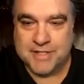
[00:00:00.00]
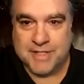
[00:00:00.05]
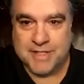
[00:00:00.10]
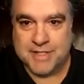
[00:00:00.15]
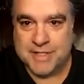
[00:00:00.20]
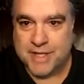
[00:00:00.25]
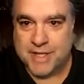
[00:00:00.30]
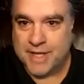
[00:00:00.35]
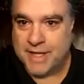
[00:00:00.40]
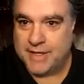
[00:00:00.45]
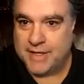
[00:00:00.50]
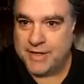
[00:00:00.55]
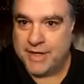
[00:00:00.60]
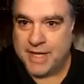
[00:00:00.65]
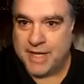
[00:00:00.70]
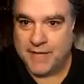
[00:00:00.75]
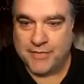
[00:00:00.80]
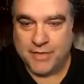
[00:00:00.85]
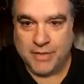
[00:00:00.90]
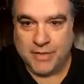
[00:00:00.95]
Since that, you
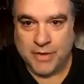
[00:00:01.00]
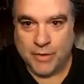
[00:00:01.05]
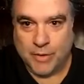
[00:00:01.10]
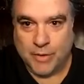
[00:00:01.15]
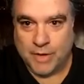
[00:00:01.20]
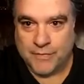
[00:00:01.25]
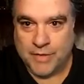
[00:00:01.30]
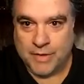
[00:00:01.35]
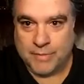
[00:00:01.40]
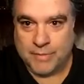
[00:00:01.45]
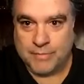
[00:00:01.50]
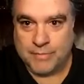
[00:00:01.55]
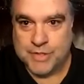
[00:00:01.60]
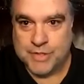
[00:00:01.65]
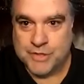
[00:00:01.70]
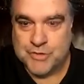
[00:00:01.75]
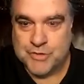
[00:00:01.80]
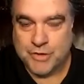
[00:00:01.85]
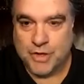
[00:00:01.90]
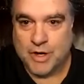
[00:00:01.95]
got the Little Rock, the
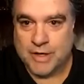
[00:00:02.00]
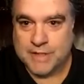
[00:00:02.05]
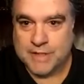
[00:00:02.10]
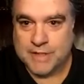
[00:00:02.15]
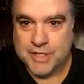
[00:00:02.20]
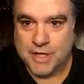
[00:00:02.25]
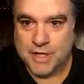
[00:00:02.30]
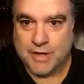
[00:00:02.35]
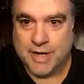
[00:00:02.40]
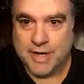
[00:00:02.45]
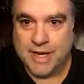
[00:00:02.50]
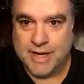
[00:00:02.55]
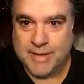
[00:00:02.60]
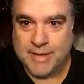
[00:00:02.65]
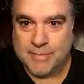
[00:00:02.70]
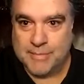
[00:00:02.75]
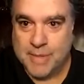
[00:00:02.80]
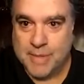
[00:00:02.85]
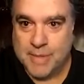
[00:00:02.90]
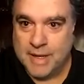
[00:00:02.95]
Central Arkansas
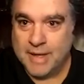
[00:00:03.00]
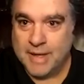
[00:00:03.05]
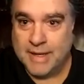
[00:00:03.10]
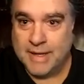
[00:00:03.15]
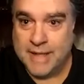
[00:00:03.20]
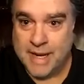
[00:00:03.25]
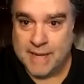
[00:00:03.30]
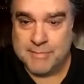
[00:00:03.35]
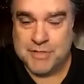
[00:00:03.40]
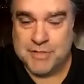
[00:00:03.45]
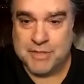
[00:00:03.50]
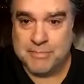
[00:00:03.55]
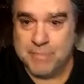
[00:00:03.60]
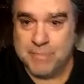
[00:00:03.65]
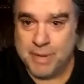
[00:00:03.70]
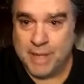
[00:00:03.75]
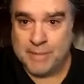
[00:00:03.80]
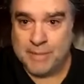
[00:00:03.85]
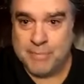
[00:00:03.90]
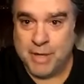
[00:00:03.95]
game, games in
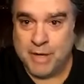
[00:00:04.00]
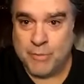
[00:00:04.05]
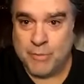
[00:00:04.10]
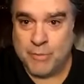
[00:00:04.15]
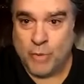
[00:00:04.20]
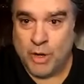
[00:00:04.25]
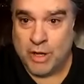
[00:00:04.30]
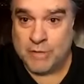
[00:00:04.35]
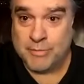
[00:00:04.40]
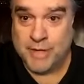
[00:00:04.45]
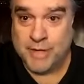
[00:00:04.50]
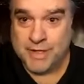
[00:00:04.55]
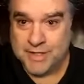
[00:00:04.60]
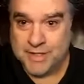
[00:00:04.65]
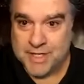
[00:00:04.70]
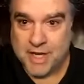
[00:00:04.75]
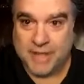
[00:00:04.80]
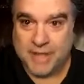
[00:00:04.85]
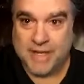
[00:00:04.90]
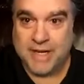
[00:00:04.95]
Bud Walton,
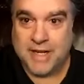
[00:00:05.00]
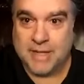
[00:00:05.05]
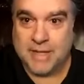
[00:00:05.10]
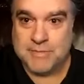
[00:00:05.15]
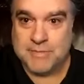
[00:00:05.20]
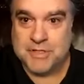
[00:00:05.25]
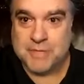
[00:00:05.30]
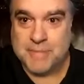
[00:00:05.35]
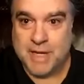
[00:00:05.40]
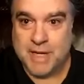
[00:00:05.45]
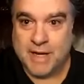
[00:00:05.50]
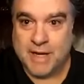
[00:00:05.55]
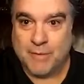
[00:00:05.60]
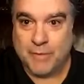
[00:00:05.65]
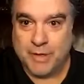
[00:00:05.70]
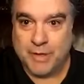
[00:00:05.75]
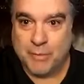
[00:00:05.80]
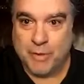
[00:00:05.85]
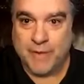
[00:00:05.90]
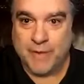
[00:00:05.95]
Kentucky comes to mind,
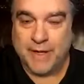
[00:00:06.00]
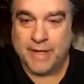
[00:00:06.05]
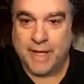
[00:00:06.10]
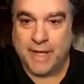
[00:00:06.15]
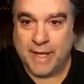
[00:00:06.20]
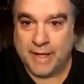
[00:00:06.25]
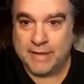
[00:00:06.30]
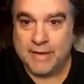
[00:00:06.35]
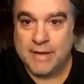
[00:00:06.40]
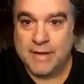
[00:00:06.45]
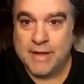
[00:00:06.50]
where you really got